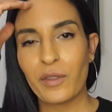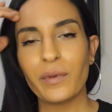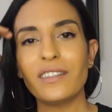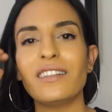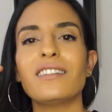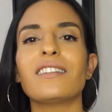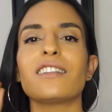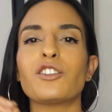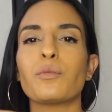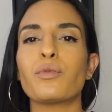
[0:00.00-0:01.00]
The reason this is
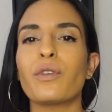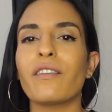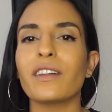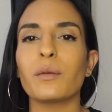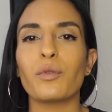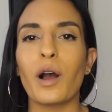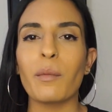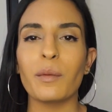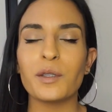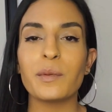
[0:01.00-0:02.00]
such a prevalent
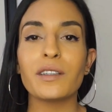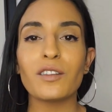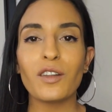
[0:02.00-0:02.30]
problem is because